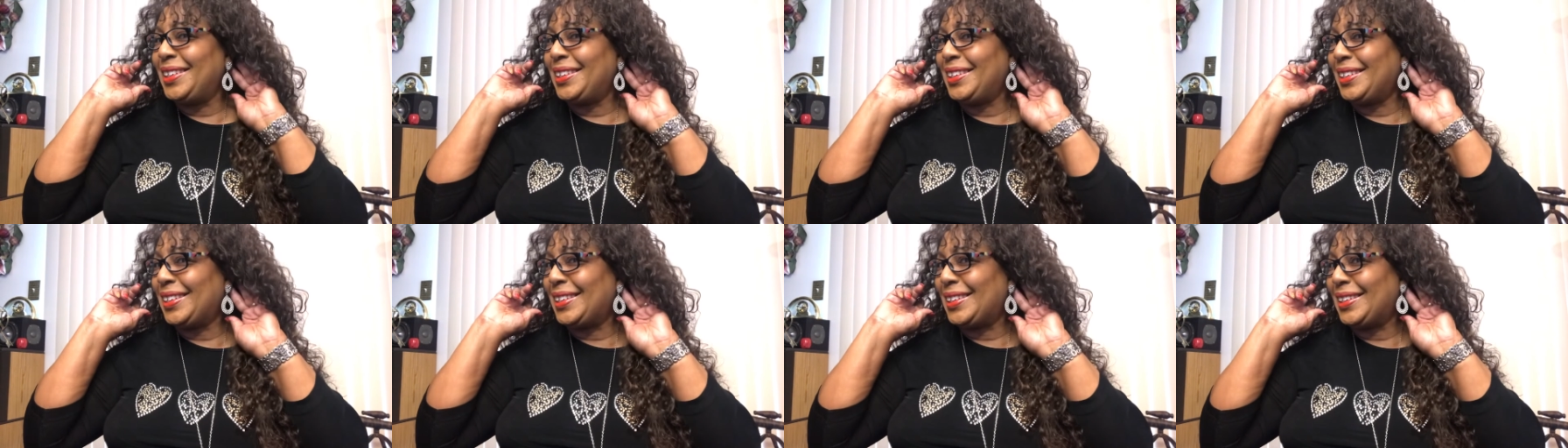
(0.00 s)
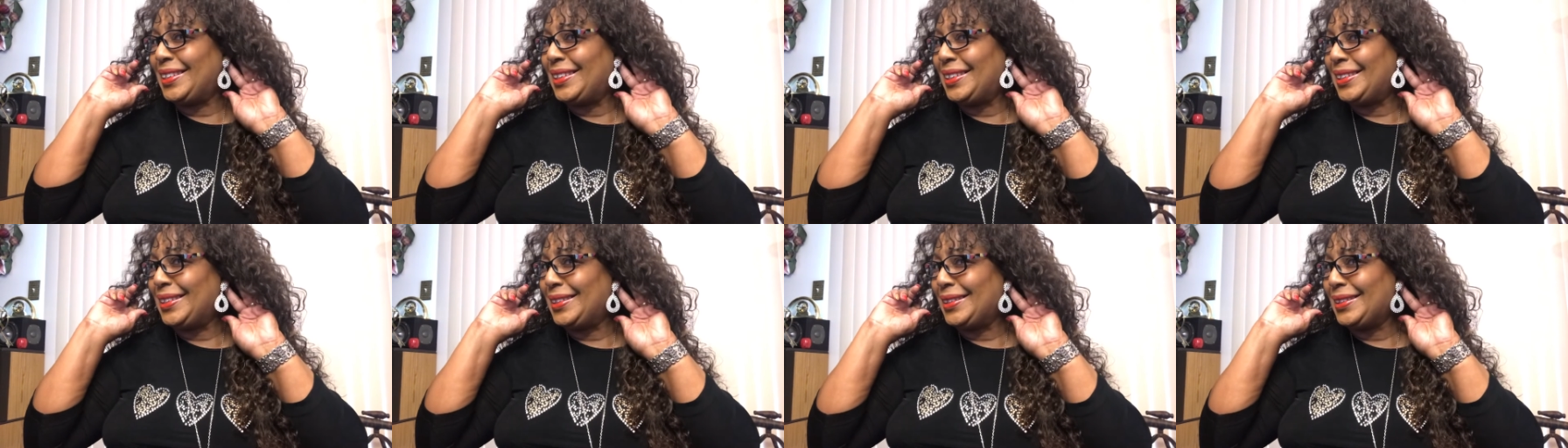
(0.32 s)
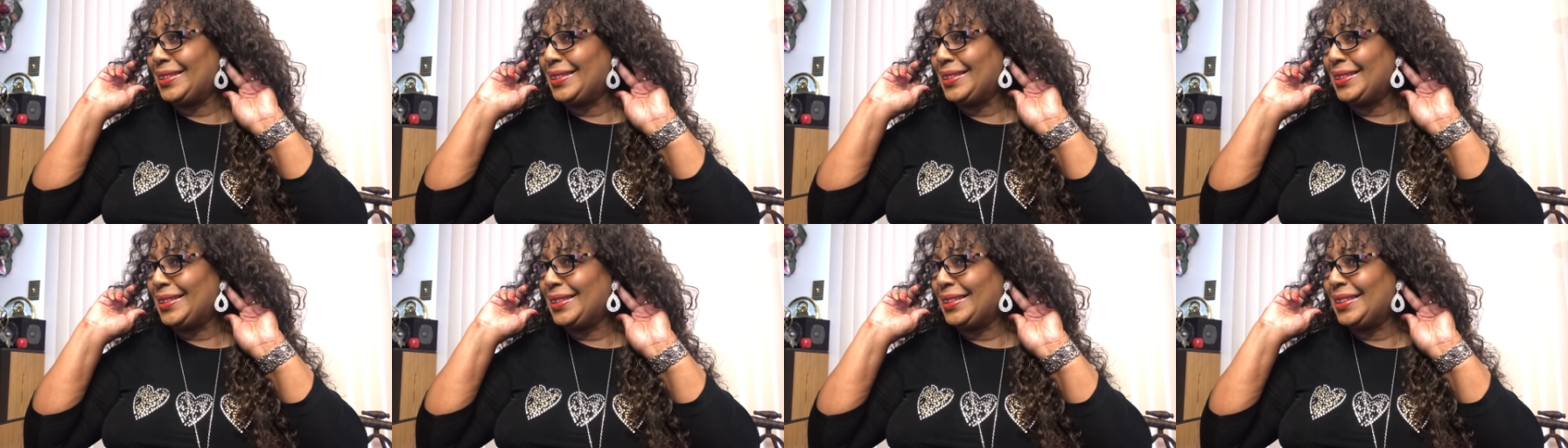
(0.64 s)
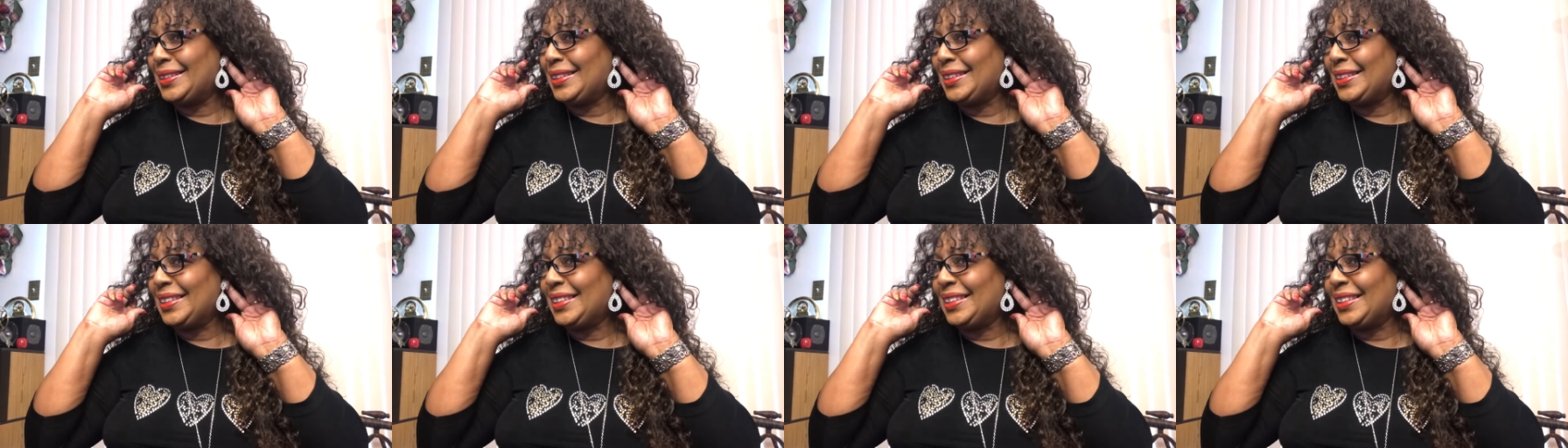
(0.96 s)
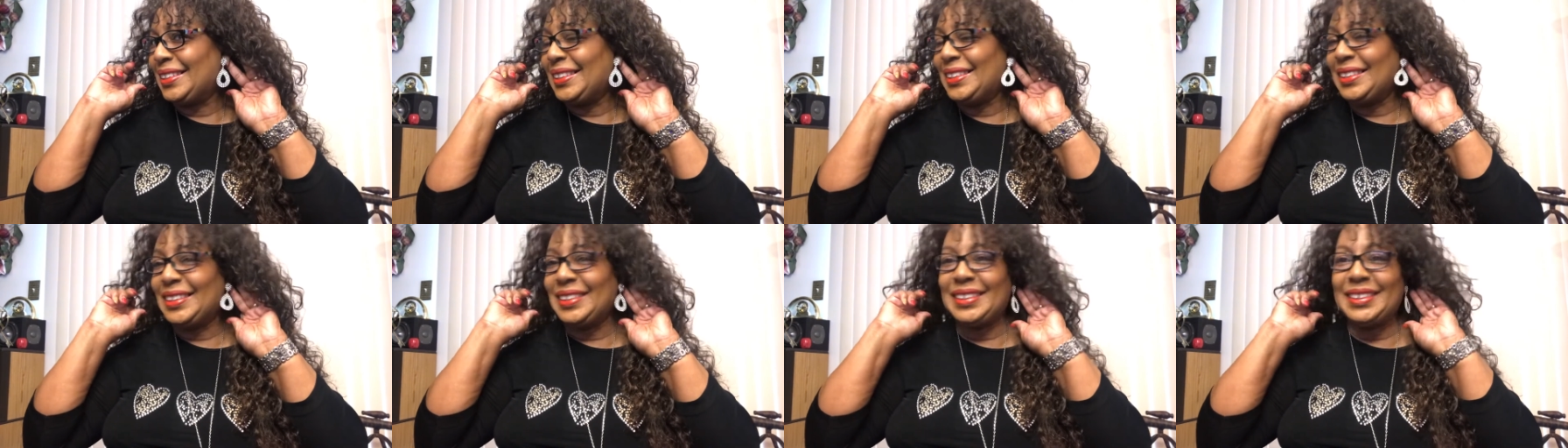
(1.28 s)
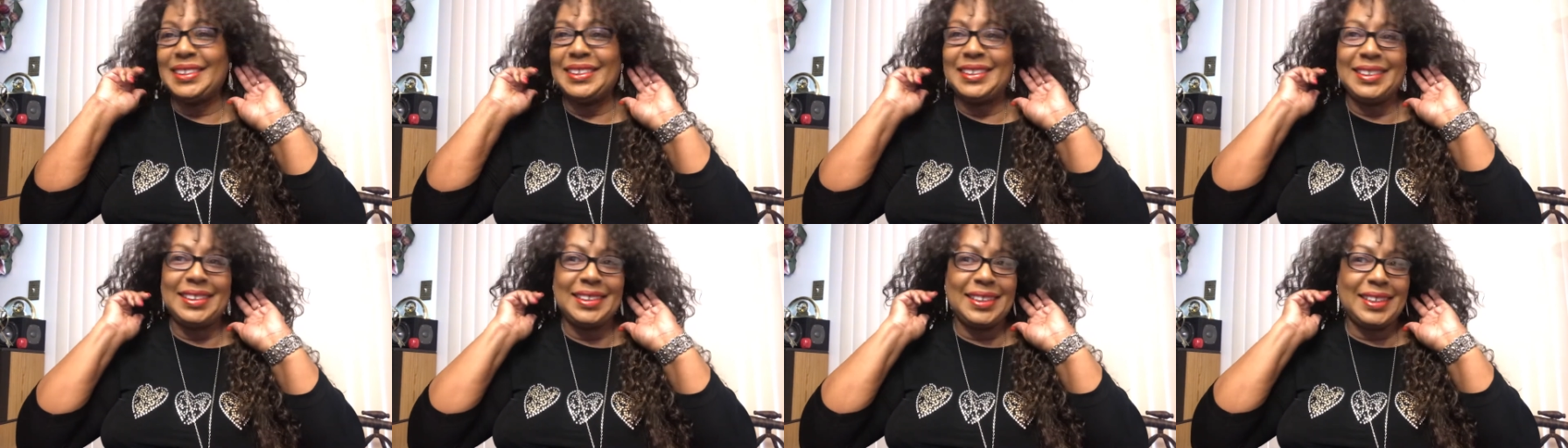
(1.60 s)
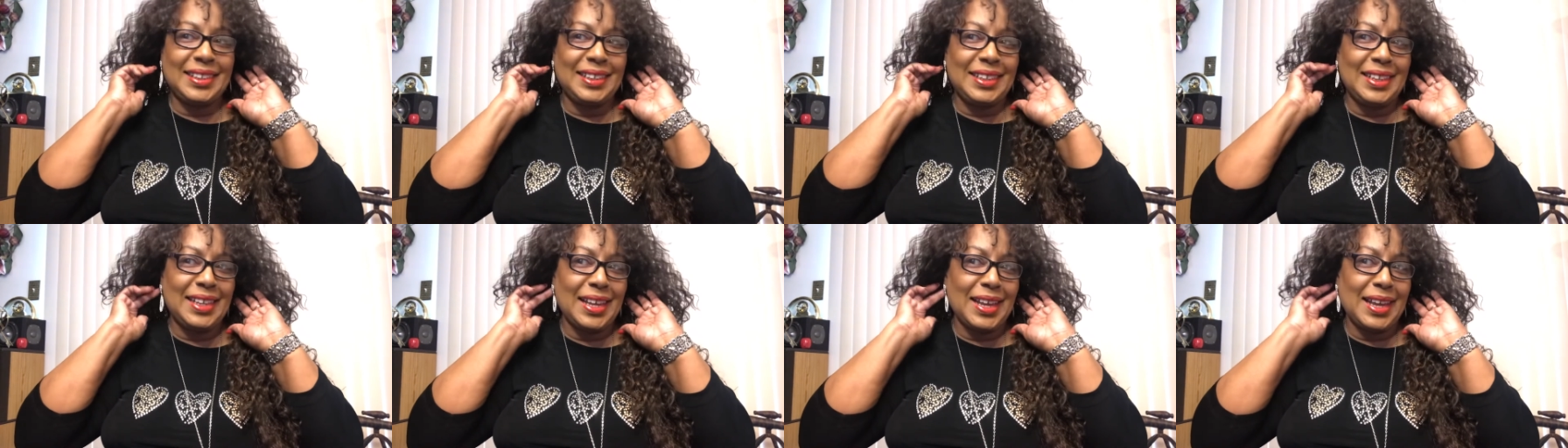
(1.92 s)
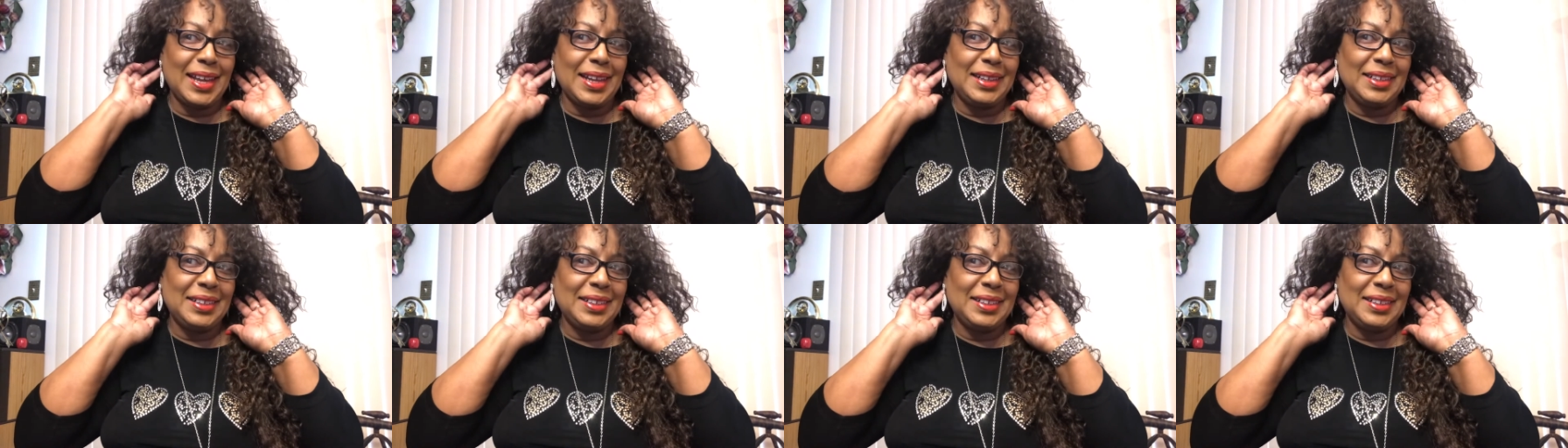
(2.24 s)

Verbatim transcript: Look at this. Look at that.